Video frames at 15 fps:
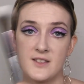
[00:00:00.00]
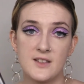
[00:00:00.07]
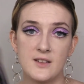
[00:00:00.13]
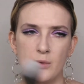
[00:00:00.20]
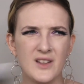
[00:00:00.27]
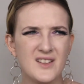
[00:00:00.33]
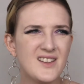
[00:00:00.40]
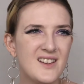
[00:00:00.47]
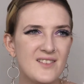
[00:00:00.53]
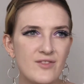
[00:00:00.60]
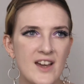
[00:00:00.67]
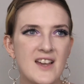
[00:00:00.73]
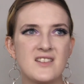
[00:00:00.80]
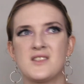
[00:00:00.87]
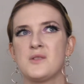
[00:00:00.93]
Well, I didn't
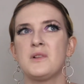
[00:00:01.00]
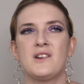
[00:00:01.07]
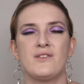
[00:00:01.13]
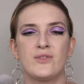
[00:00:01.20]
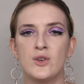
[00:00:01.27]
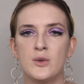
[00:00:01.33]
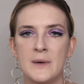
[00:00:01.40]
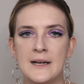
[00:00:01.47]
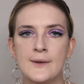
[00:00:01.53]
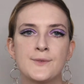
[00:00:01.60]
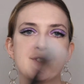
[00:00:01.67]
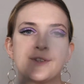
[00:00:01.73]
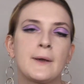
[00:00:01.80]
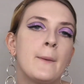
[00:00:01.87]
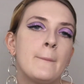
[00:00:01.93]
invest. They were like £4 to
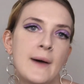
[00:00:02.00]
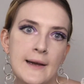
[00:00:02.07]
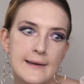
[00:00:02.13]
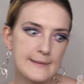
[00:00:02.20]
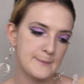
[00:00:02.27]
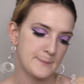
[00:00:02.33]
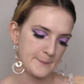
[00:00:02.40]
go and buy them.